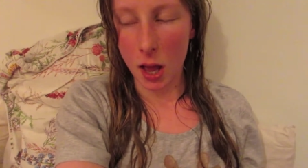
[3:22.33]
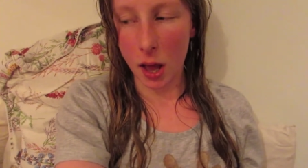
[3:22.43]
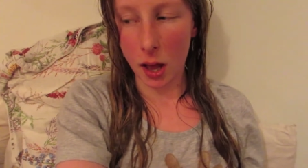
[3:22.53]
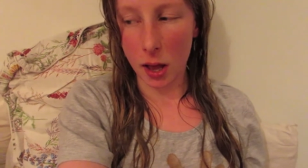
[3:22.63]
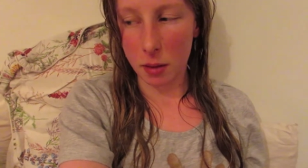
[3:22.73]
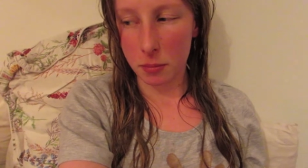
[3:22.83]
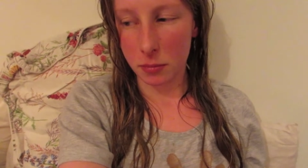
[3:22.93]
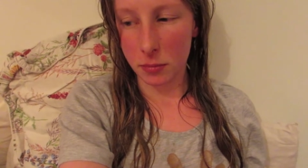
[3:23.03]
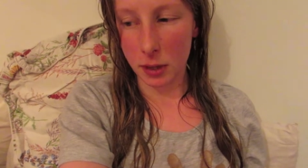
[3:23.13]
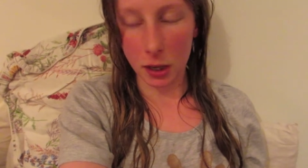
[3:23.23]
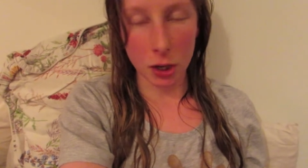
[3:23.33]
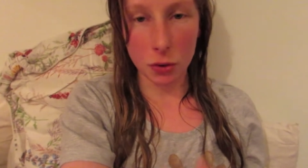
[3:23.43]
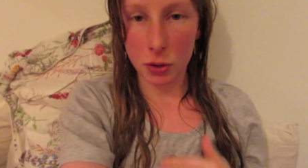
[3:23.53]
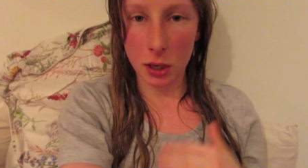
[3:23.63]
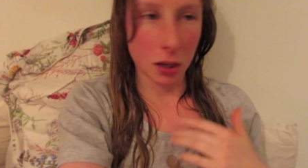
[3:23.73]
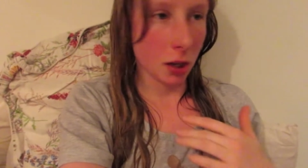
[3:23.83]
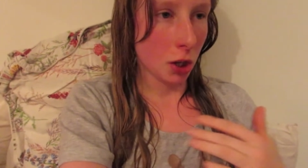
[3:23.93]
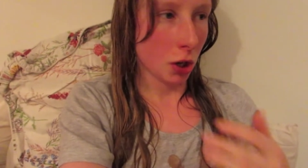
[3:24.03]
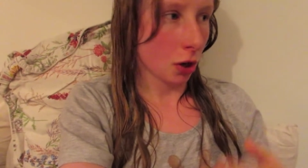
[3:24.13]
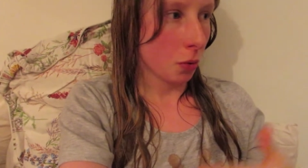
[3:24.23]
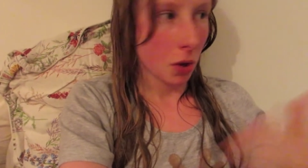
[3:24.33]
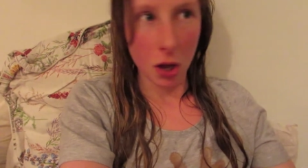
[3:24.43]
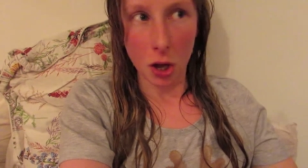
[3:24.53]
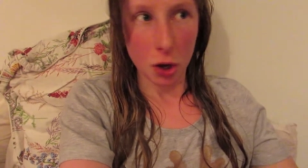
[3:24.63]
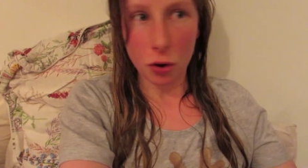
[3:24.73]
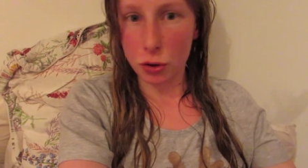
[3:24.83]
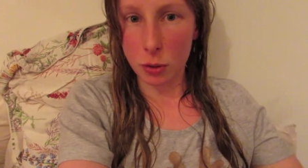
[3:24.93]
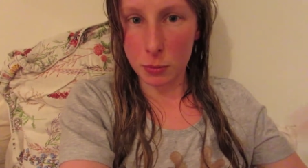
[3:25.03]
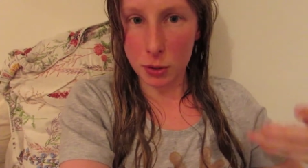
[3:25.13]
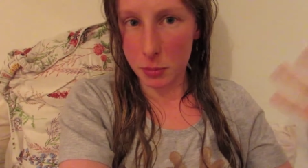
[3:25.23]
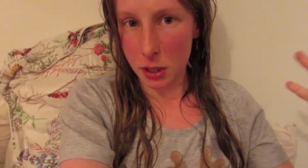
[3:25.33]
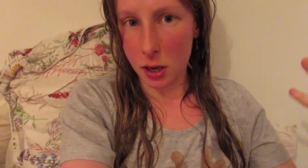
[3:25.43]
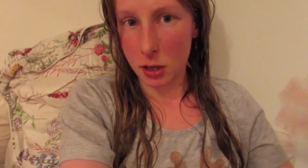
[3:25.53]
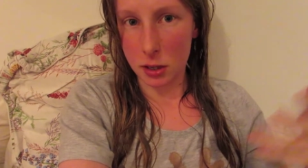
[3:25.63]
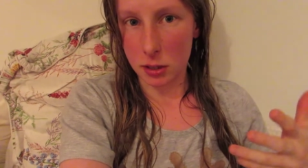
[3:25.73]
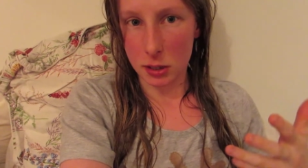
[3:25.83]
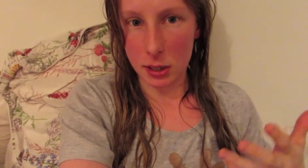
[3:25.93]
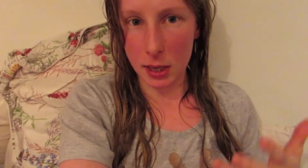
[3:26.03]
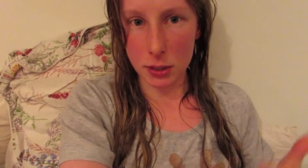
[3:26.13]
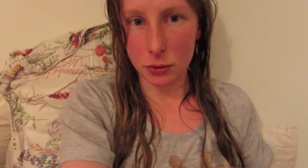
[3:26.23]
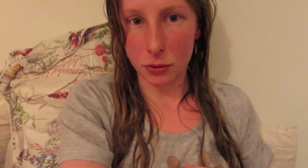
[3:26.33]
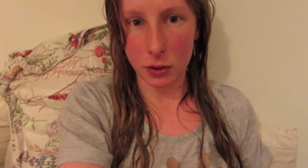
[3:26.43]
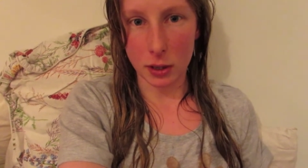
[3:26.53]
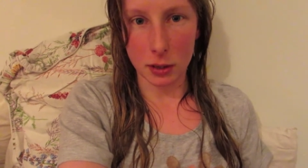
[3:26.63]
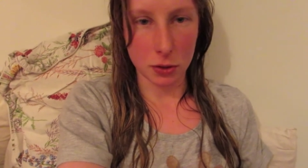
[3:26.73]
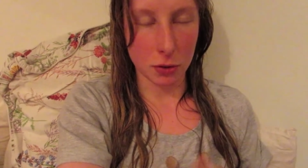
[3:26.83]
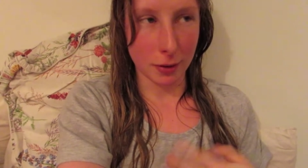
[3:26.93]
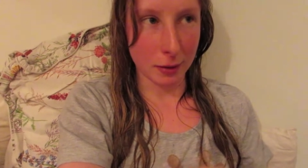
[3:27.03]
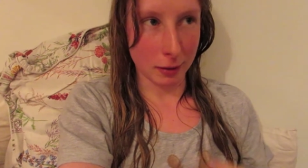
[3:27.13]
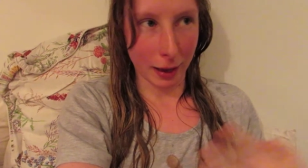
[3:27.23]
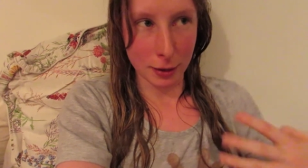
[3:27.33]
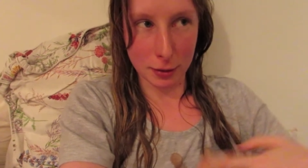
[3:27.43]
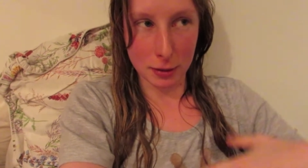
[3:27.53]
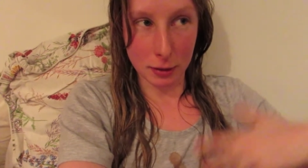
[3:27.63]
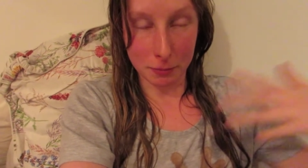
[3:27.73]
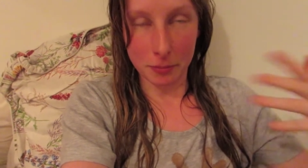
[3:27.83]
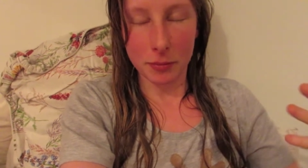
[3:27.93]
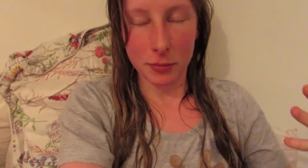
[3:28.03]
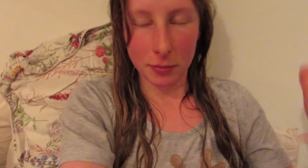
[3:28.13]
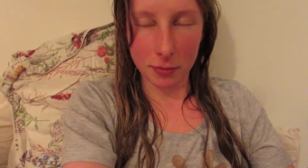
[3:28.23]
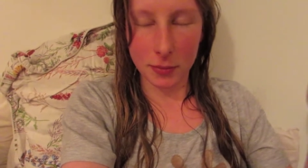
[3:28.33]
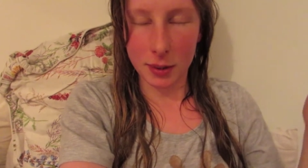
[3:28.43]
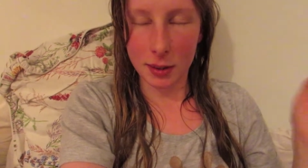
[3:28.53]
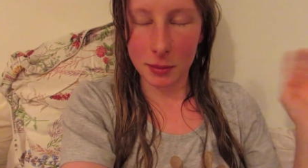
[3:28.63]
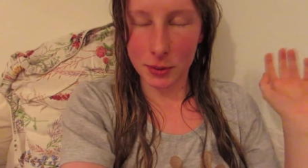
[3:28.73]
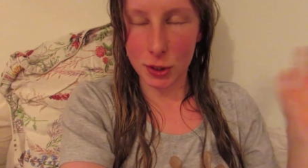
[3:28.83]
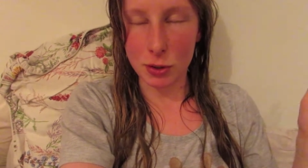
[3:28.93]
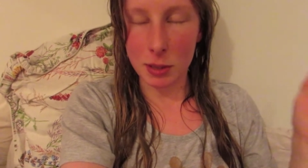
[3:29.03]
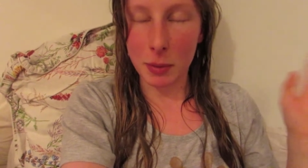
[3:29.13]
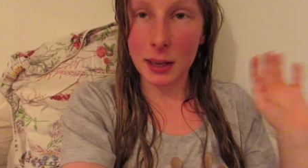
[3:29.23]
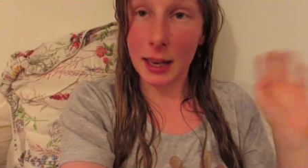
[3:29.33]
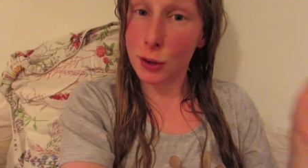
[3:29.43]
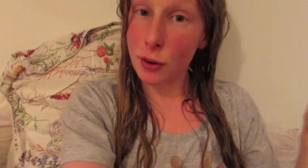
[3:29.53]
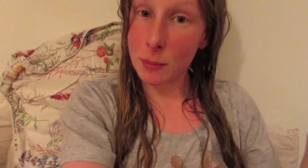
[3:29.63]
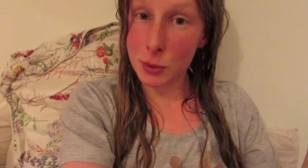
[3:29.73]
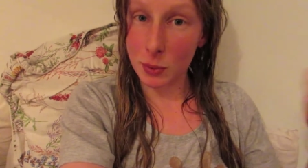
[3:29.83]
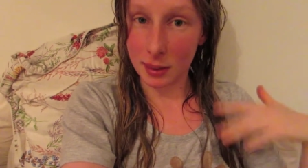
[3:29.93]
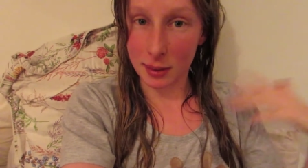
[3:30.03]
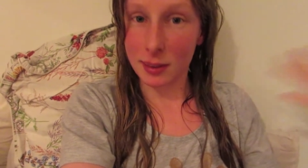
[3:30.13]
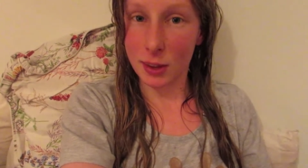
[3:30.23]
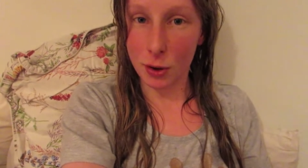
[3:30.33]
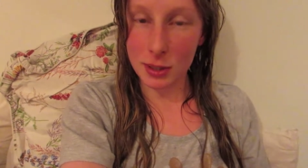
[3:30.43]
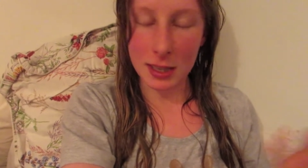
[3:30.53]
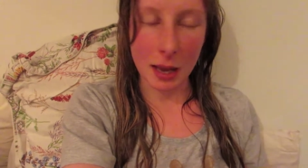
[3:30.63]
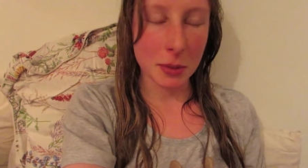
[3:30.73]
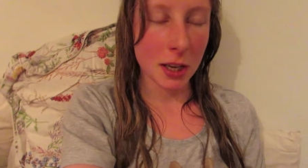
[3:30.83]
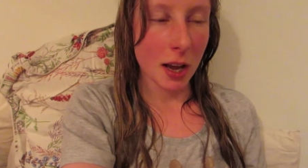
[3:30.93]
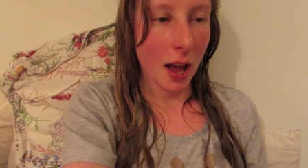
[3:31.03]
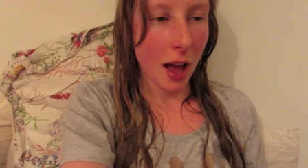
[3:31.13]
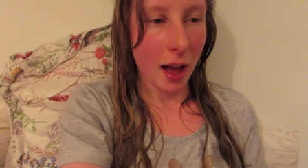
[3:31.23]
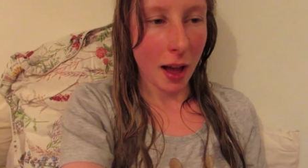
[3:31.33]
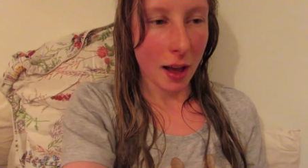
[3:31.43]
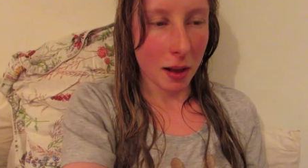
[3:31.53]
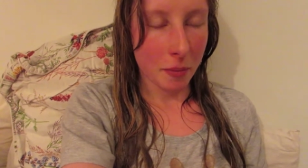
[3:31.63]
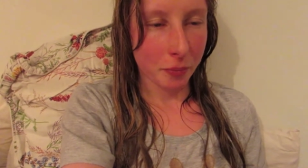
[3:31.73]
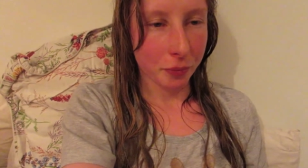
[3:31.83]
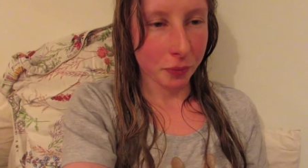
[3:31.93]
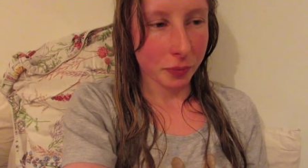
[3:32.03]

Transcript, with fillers: um, including, you know, condoms and bananas and that sort of thing. So you get to, excuse the pun, get grips with the concept. Um,